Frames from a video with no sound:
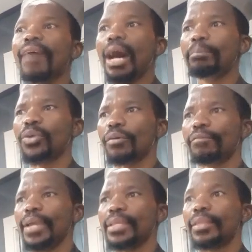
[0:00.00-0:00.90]
up your
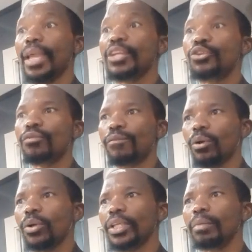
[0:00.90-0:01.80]
faith and you
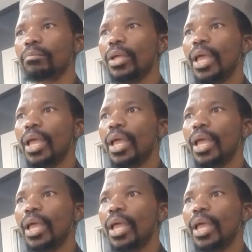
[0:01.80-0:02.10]
follow him.